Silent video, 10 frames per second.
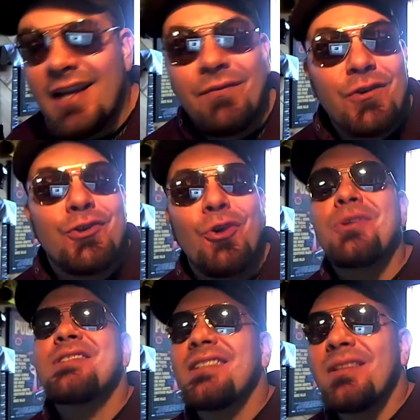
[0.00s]
If you're
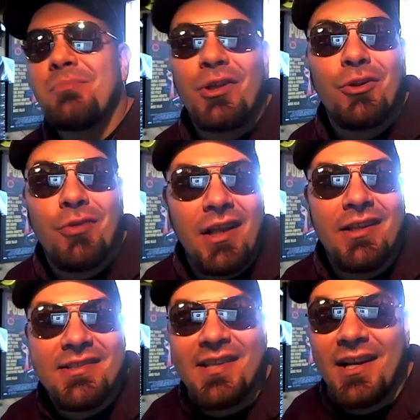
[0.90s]
noticing that Bill
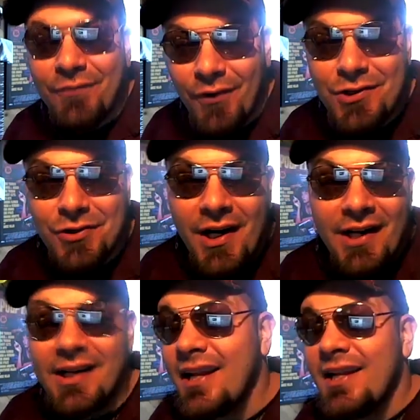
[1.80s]
O'Reilly is getting
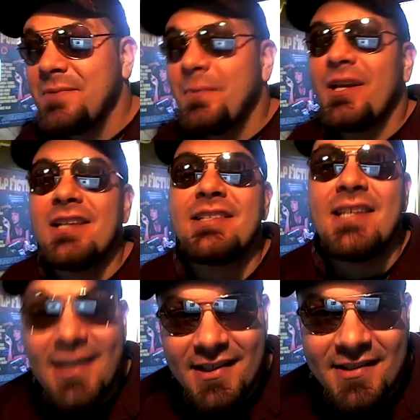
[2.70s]
frustrated, it's because
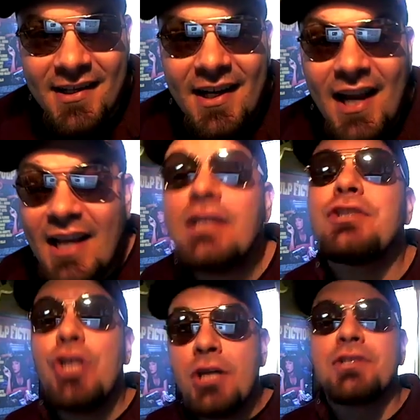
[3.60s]
he is. He
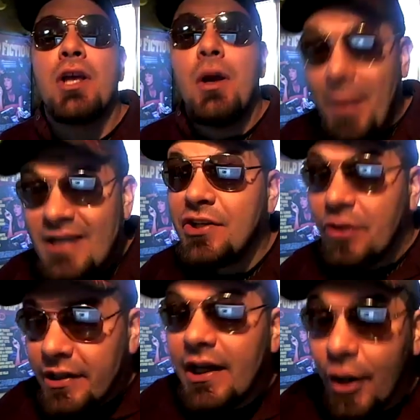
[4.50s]
just
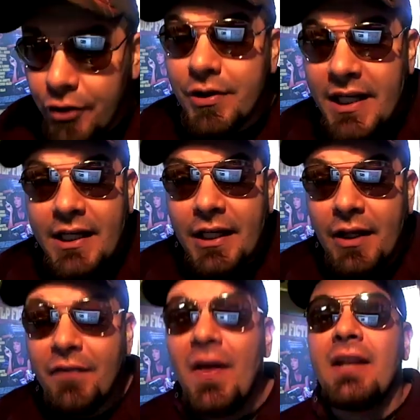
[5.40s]
basically agreed
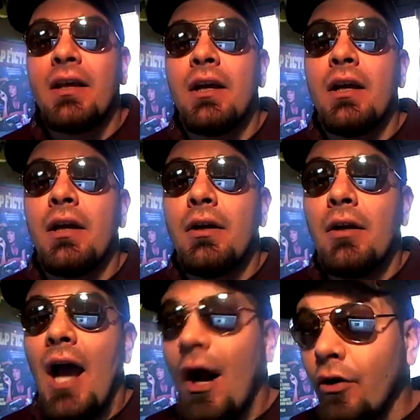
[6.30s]
that
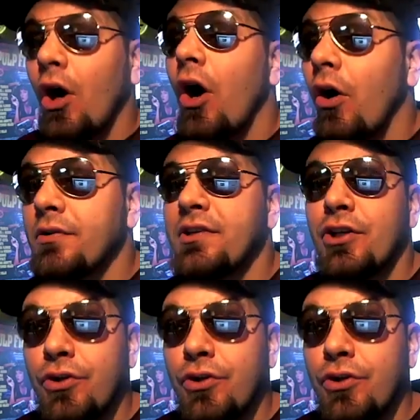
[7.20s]
alcohol is a